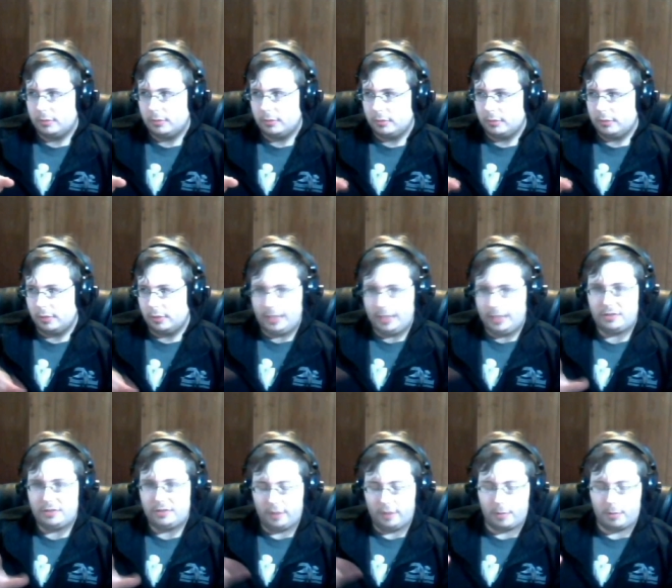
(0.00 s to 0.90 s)
or
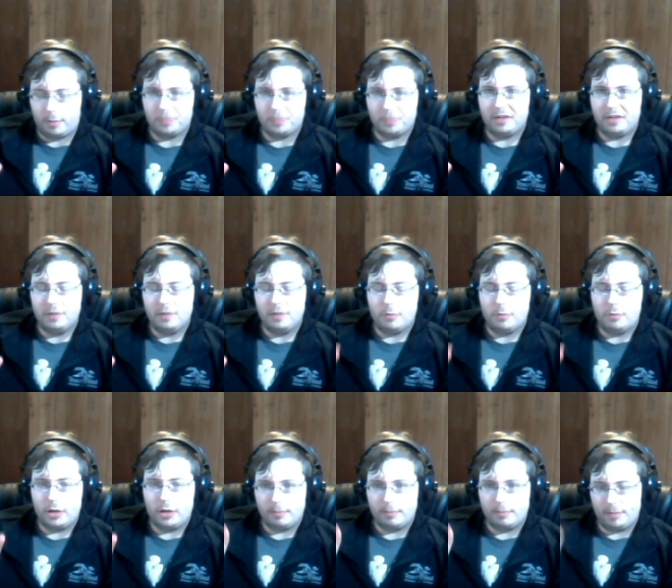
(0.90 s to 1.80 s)
each opposing
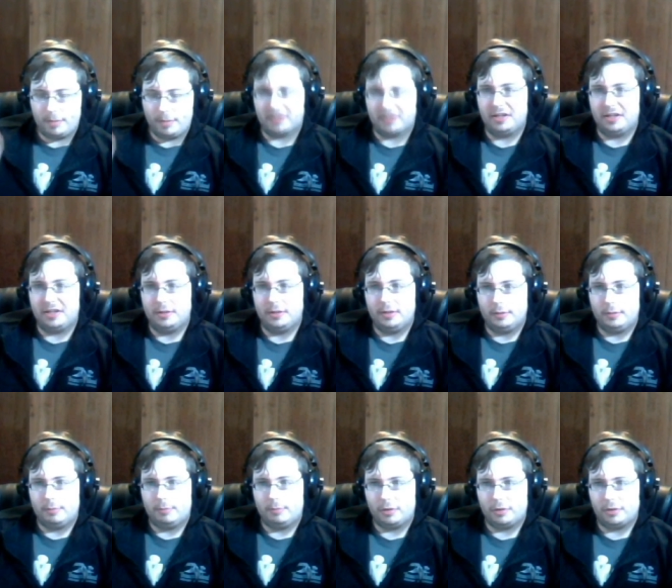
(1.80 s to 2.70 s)
viewpoint picks a
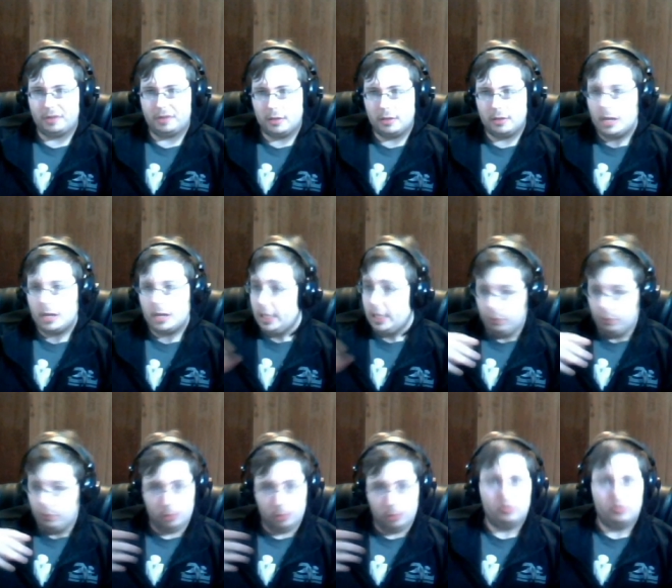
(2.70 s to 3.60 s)
person.
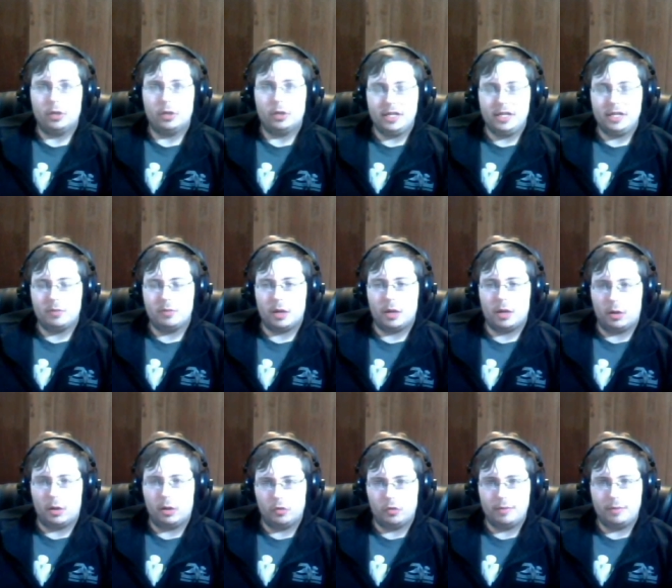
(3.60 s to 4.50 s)
You all roll a d20.
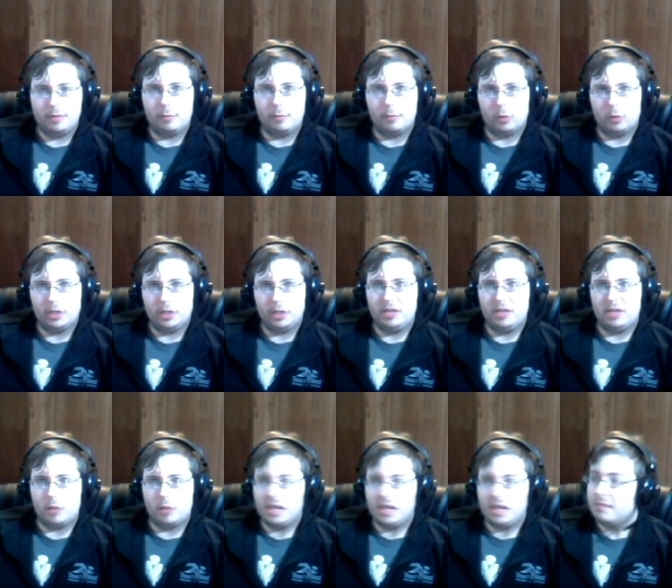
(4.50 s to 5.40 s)
All those people roll a
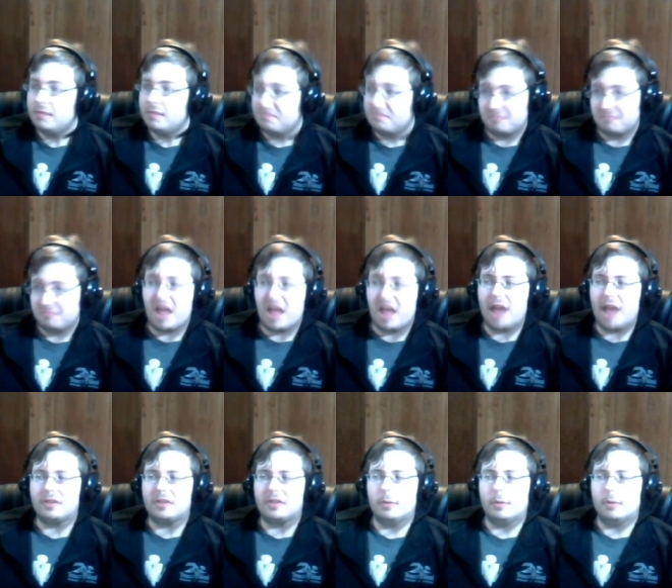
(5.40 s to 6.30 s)
d20.
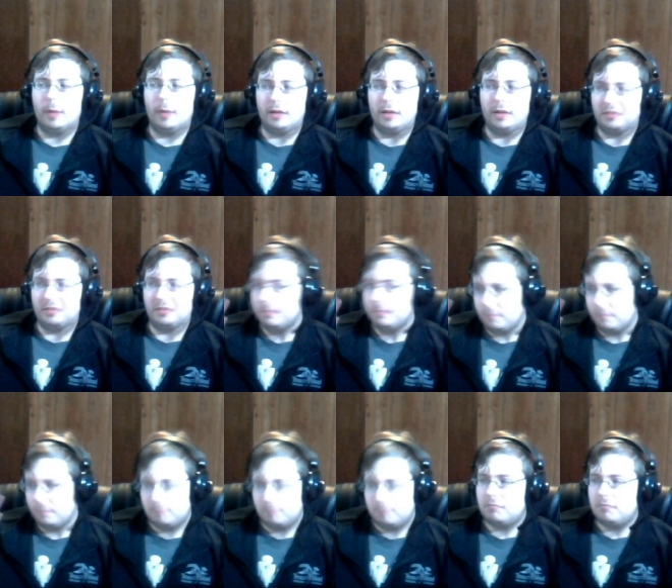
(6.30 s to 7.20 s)
Highest number wins.
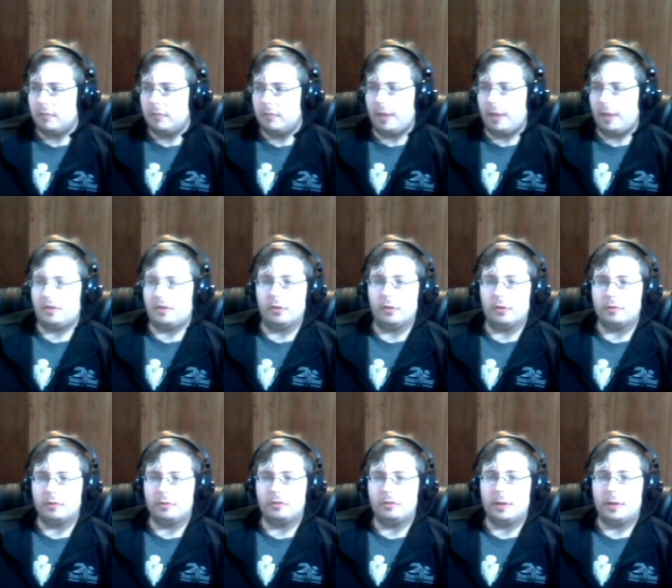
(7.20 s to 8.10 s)
That's all there
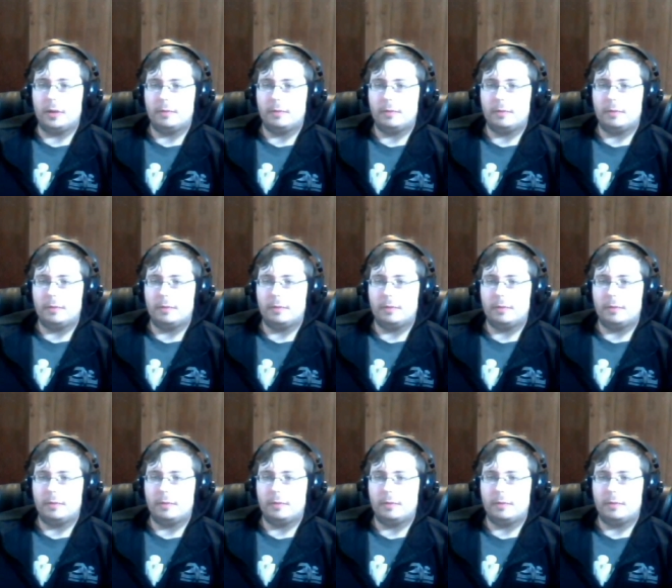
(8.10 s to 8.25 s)
is to it.